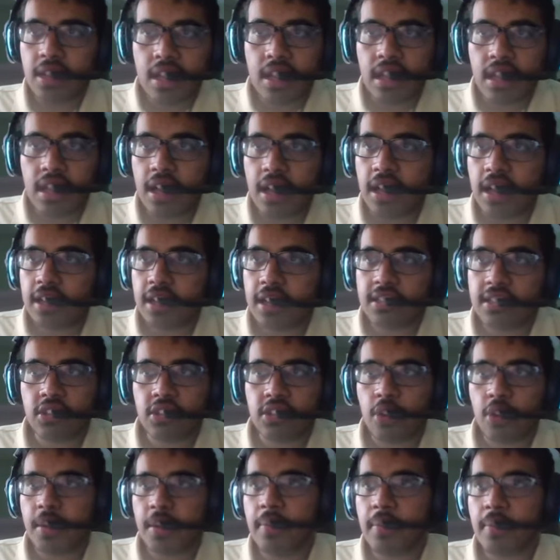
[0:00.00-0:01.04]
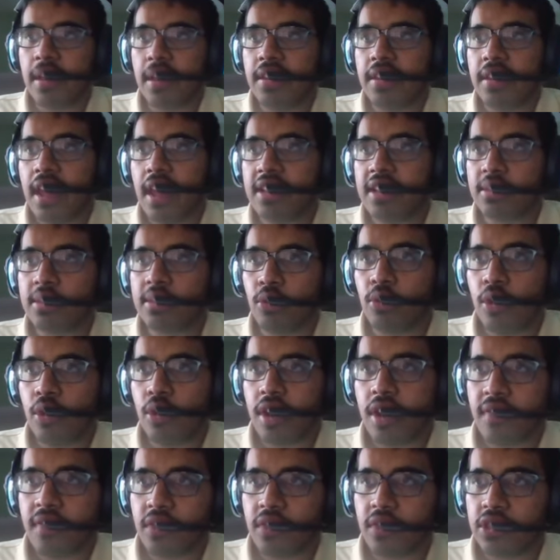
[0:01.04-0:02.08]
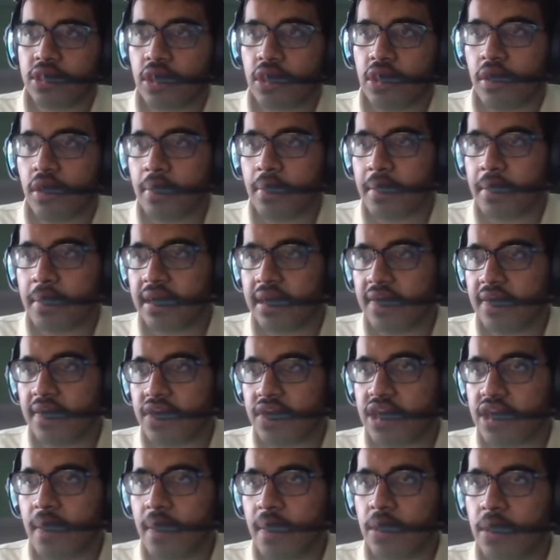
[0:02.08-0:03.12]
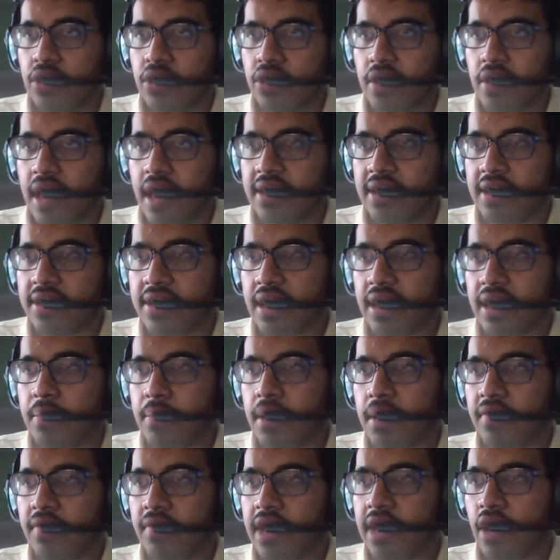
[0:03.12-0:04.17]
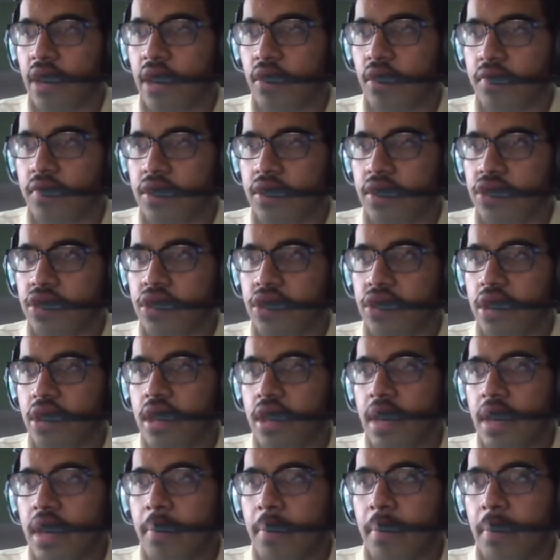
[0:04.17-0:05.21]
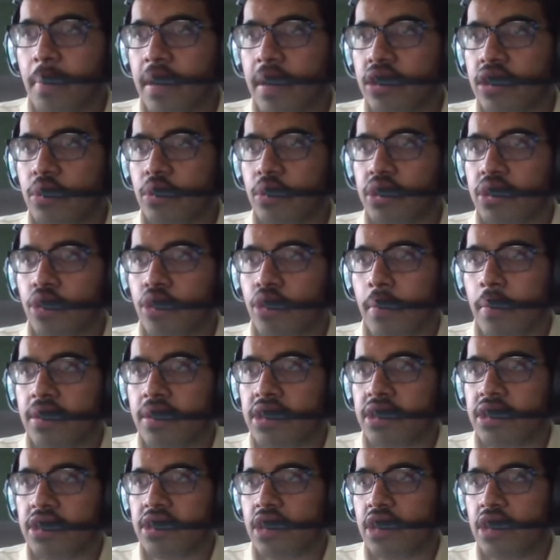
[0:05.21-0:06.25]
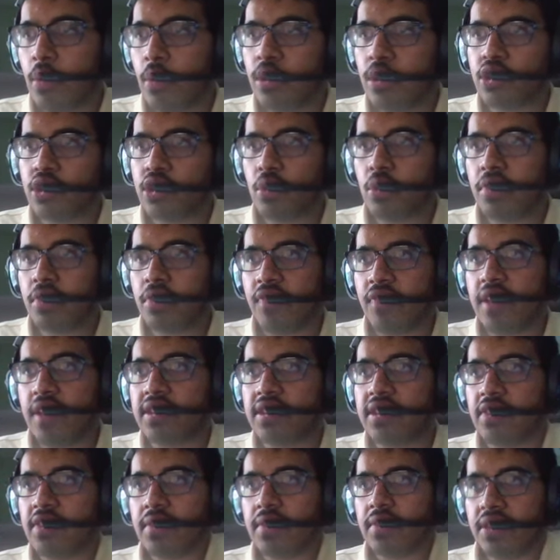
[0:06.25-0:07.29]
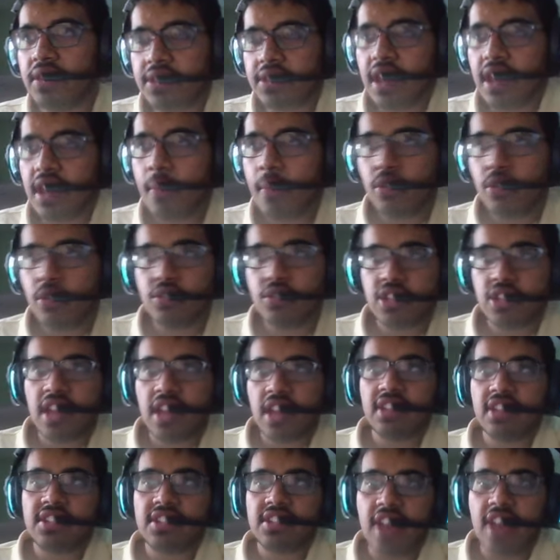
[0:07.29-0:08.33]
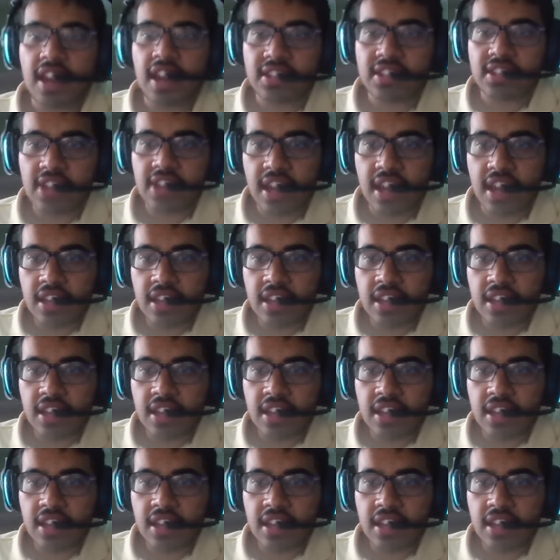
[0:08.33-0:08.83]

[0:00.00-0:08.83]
Uh, Serbia, man, they had some great efforts there. Milinkovic-Sabitzer, ninety-second minute, Vlahovic. But my issue with Serbia is just they were so defensive in this game, which was kind of sad, is that